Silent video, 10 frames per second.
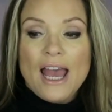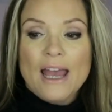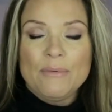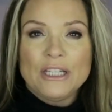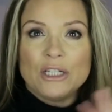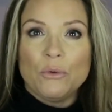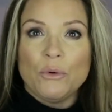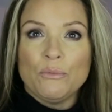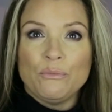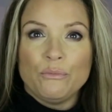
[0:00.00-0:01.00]
but you still
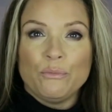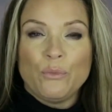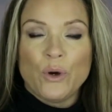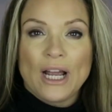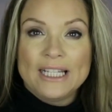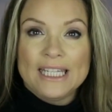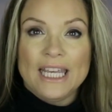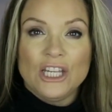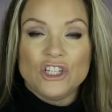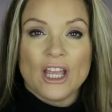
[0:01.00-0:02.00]
want
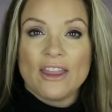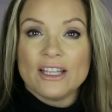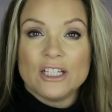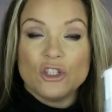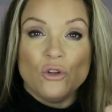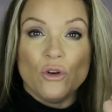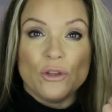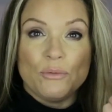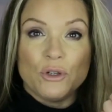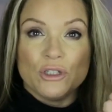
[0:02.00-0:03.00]
anti-aging, this is
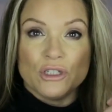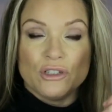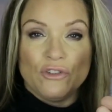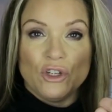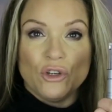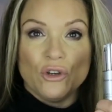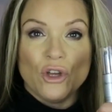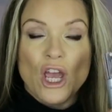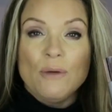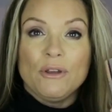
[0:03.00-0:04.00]
not the product for
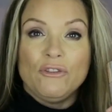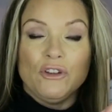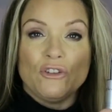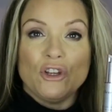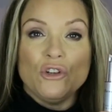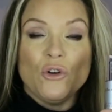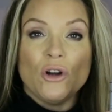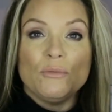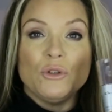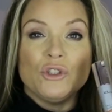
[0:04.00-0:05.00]
you. But if you've got
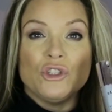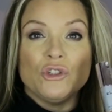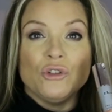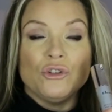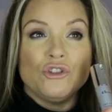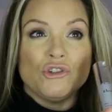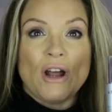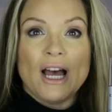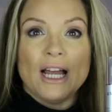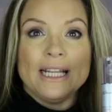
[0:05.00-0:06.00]
normal to
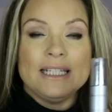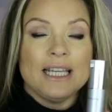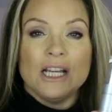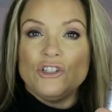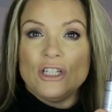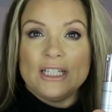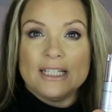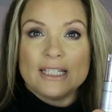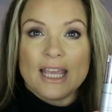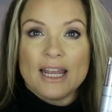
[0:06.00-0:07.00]
dry,
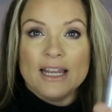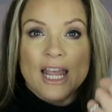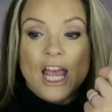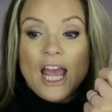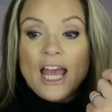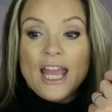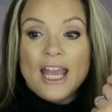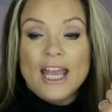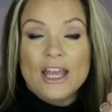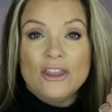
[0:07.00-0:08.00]
dehydrated skin
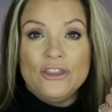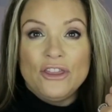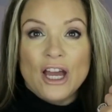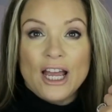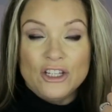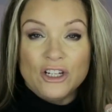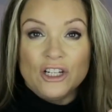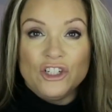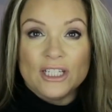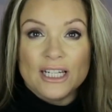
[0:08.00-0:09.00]
and you're
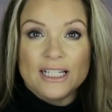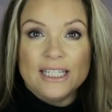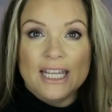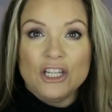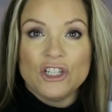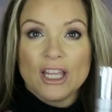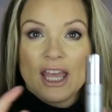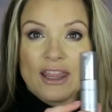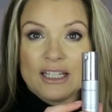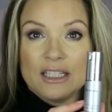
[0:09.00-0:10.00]
interested in
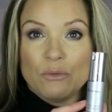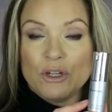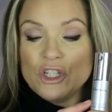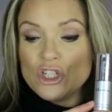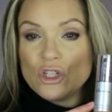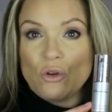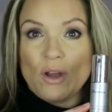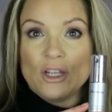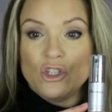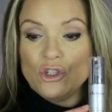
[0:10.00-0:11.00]
anti-aging, this is one to
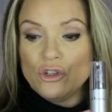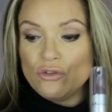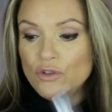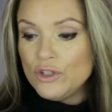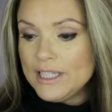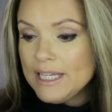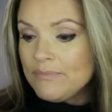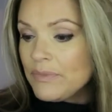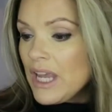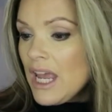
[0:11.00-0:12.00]
slot into your
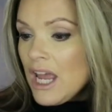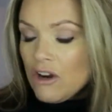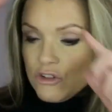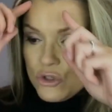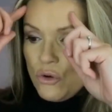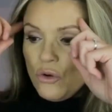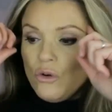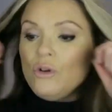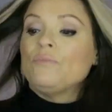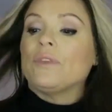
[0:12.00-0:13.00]
routine.
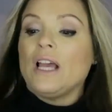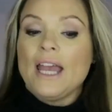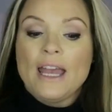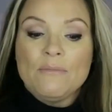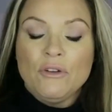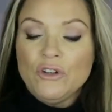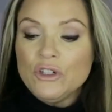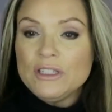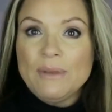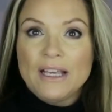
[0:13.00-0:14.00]
So moving
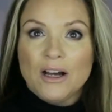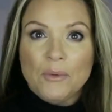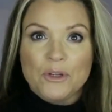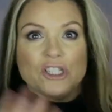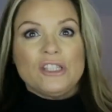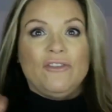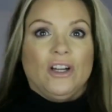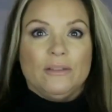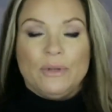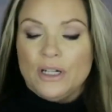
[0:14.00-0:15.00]
on to makeup, which is the
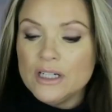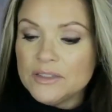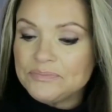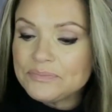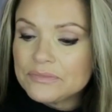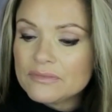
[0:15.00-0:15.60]
fun part.